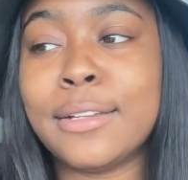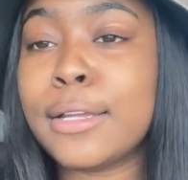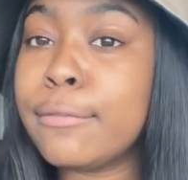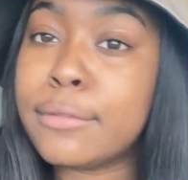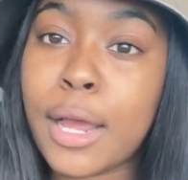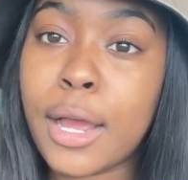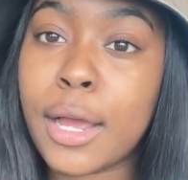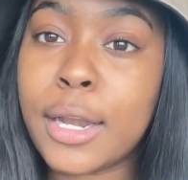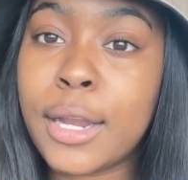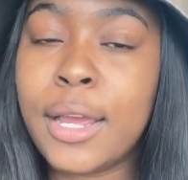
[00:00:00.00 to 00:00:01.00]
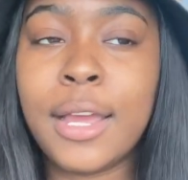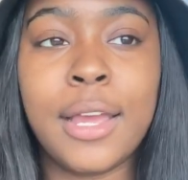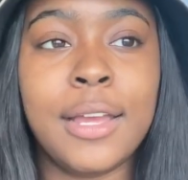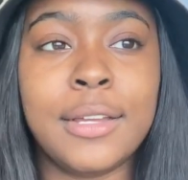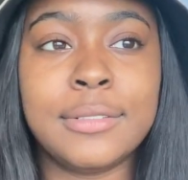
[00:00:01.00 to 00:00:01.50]
if not,
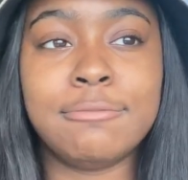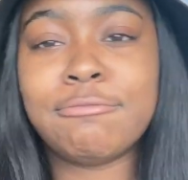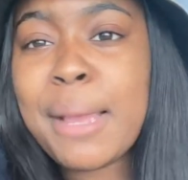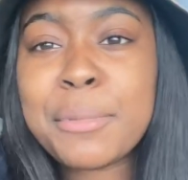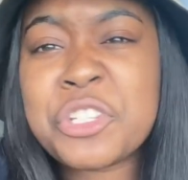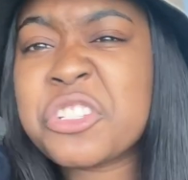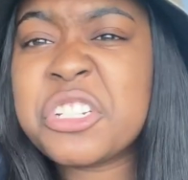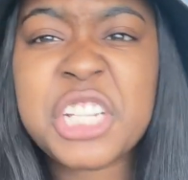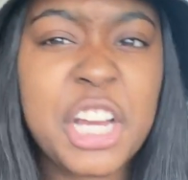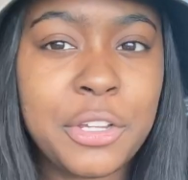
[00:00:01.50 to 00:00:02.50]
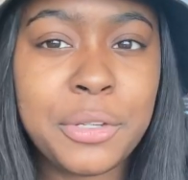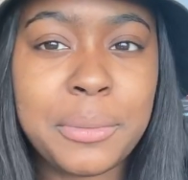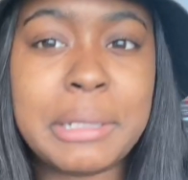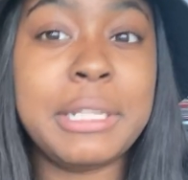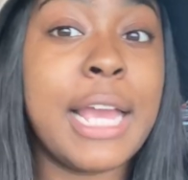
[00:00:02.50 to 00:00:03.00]
I'm just gonna tell you
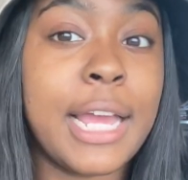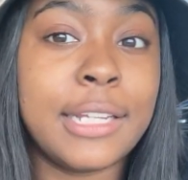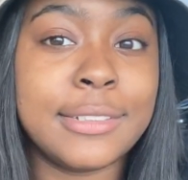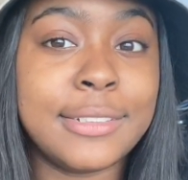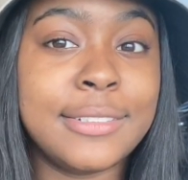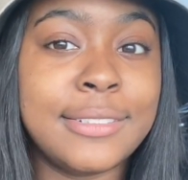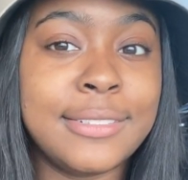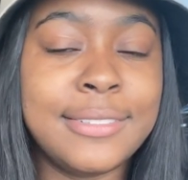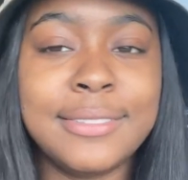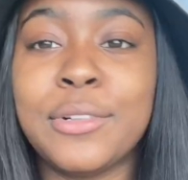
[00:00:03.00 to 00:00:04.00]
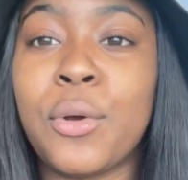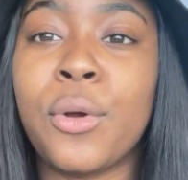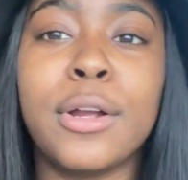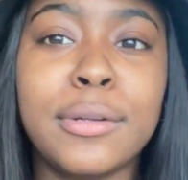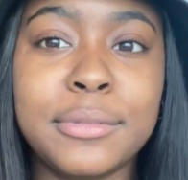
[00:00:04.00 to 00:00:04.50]
at the end,
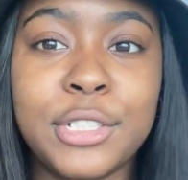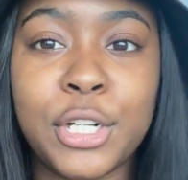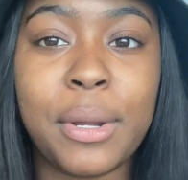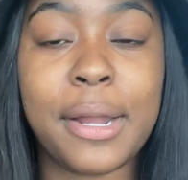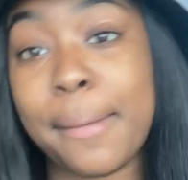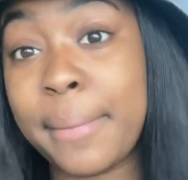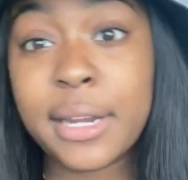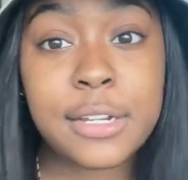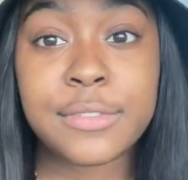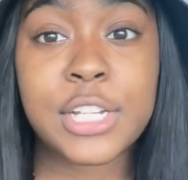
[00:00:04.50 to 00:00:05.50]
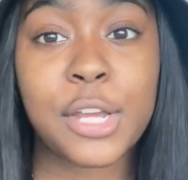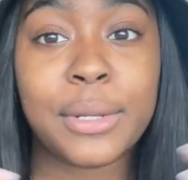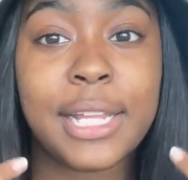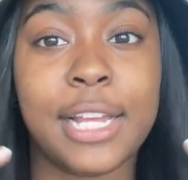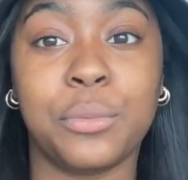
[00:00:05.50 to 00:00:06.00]
or you know what, I may not even tell you
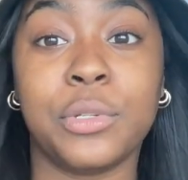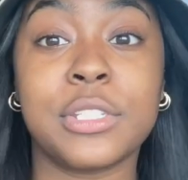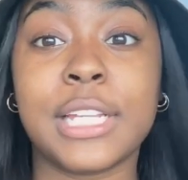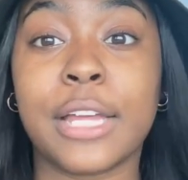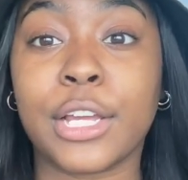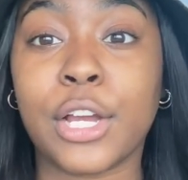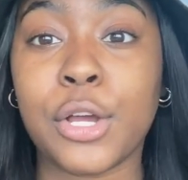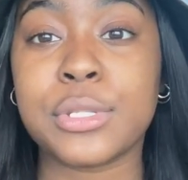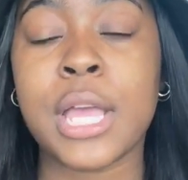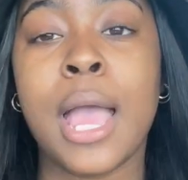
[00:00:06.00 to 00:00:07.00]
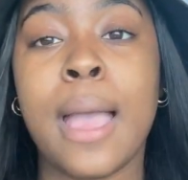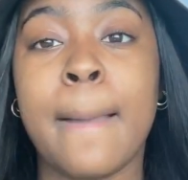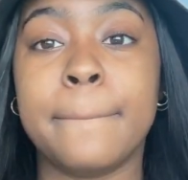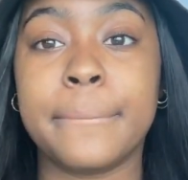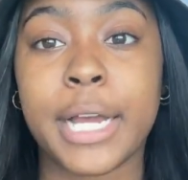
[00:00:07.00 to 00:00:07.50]
at the end. We'll see how that goes.
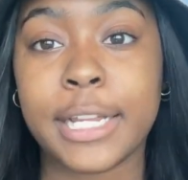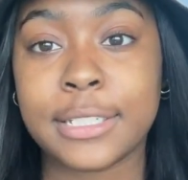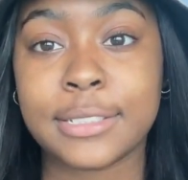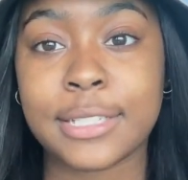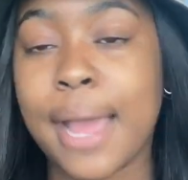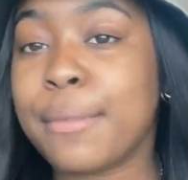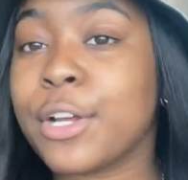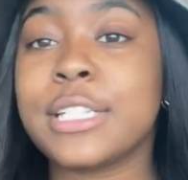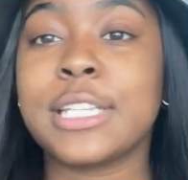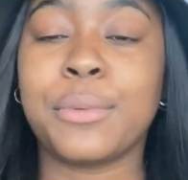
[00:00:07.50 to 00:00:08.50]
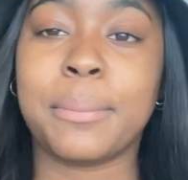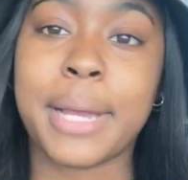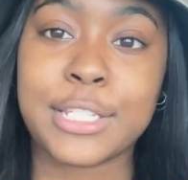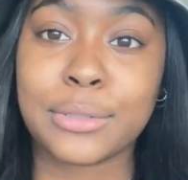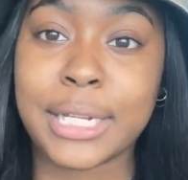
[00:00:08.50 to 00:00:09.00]
But I'm not gonna say what
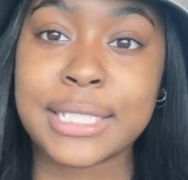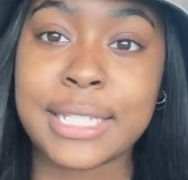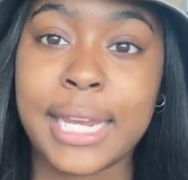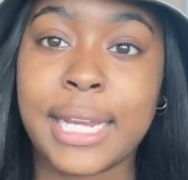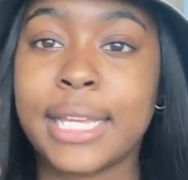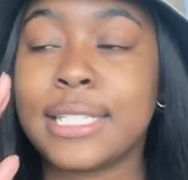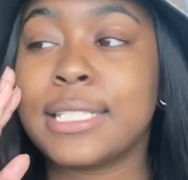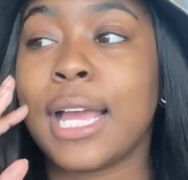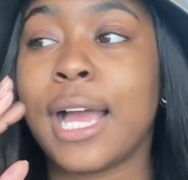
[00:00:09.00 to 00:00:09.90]
my zodiac sign is,